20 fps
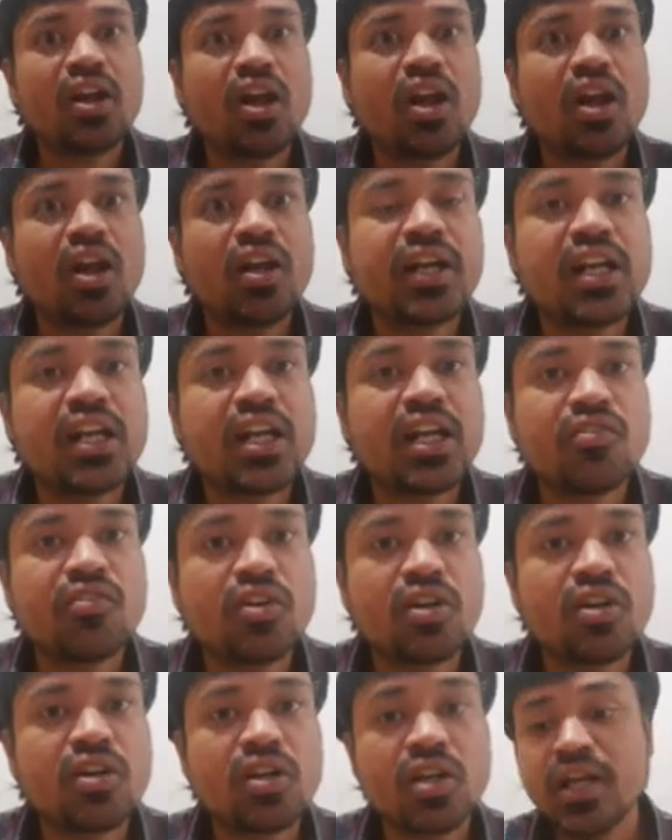long tail
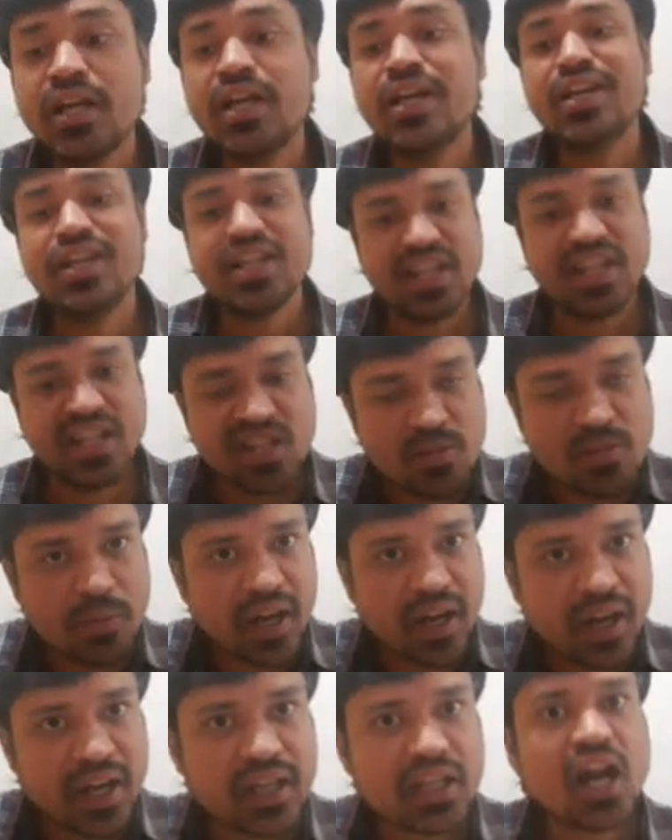keyword, in
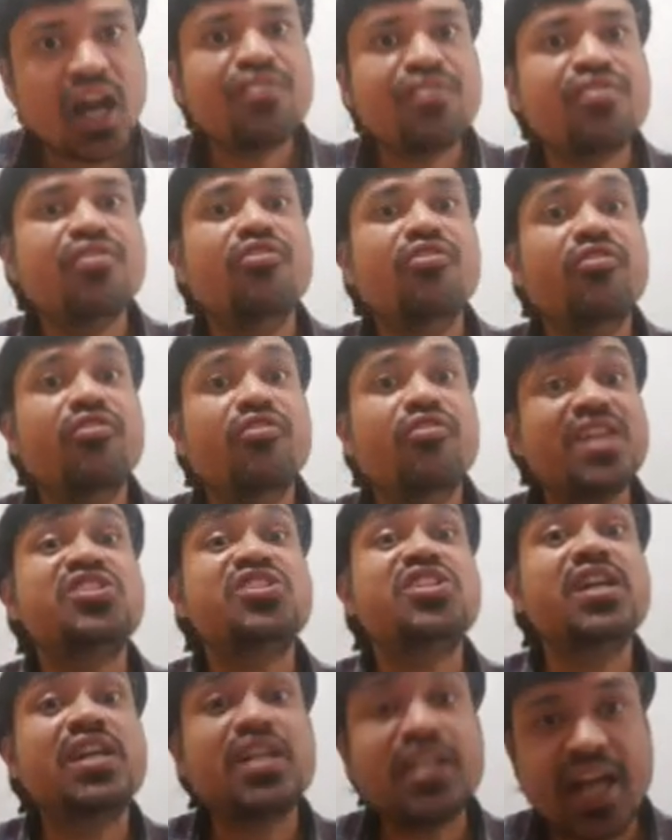spite of
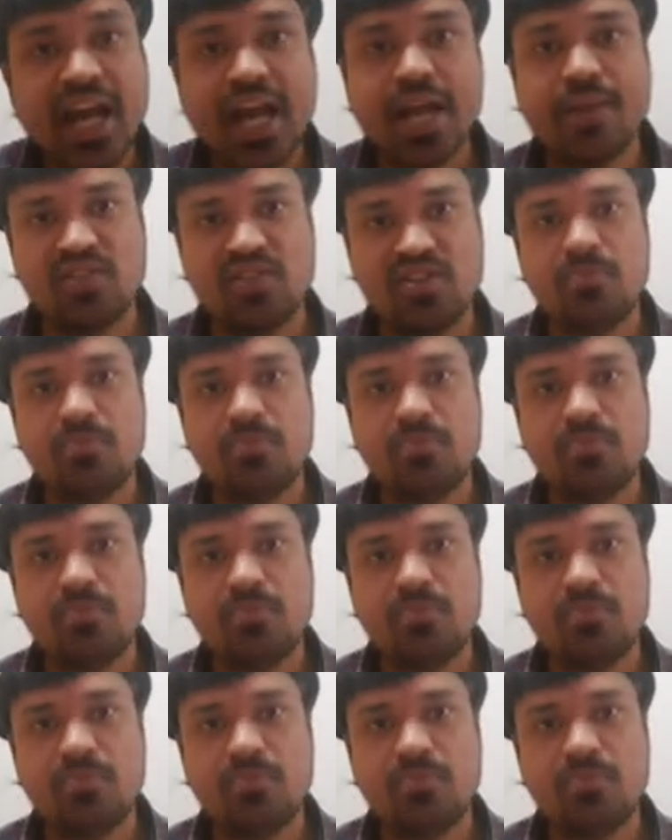wasting time,